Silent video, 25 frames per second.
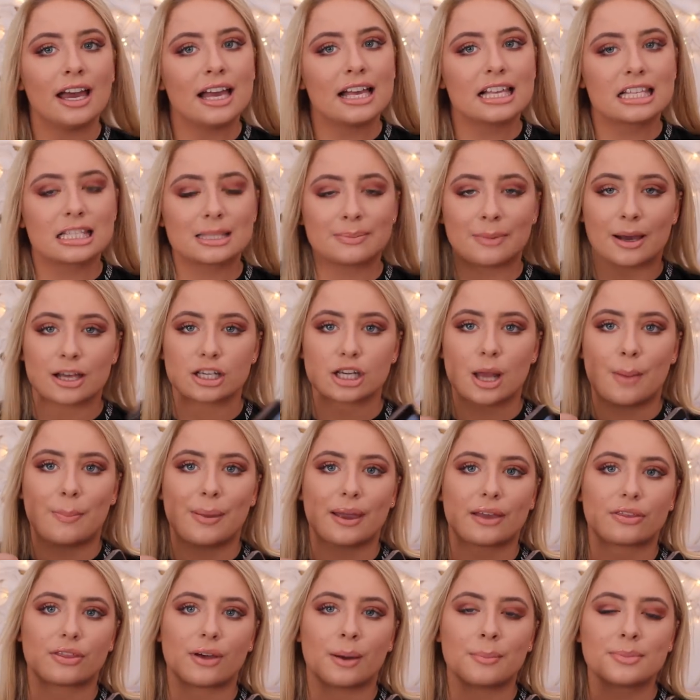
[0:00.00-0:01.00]
smash a
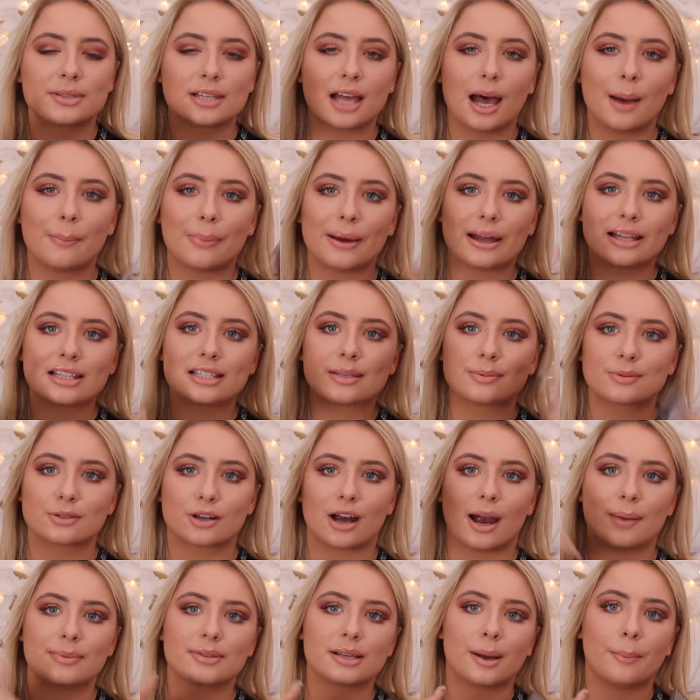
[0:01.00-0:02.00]
big thumbs up and
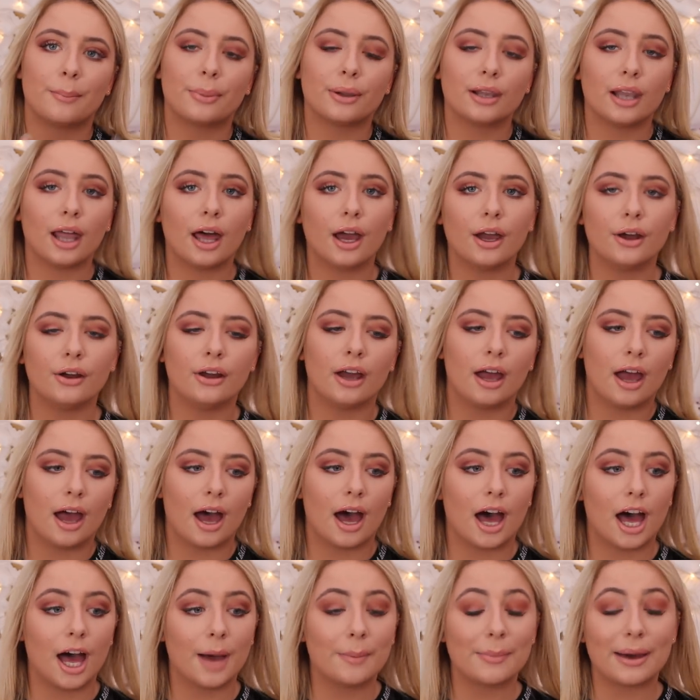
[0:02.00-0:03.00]
subscribe down below
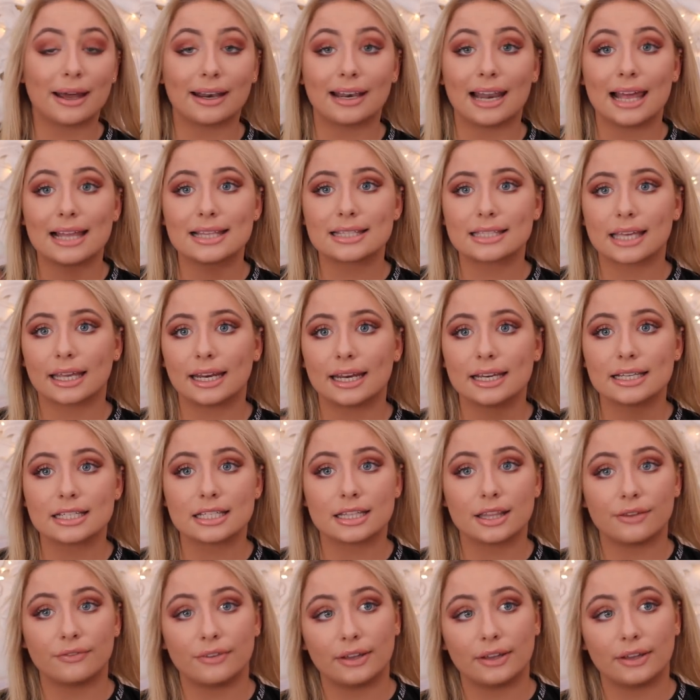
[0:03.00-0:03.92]
um, and let's get into the